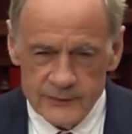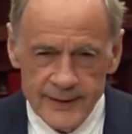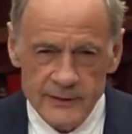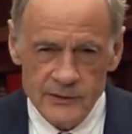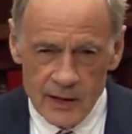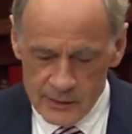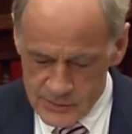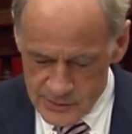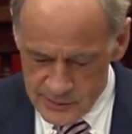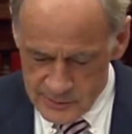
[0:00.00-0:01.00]

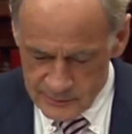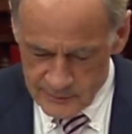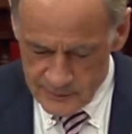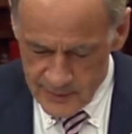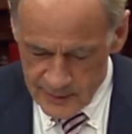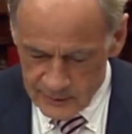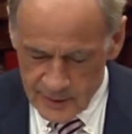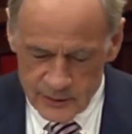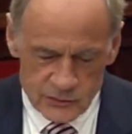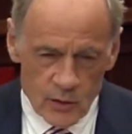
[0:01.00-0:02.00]
technologies
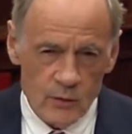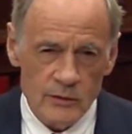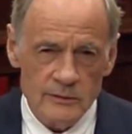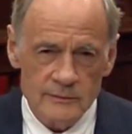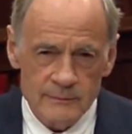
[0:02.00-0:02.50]
like solar,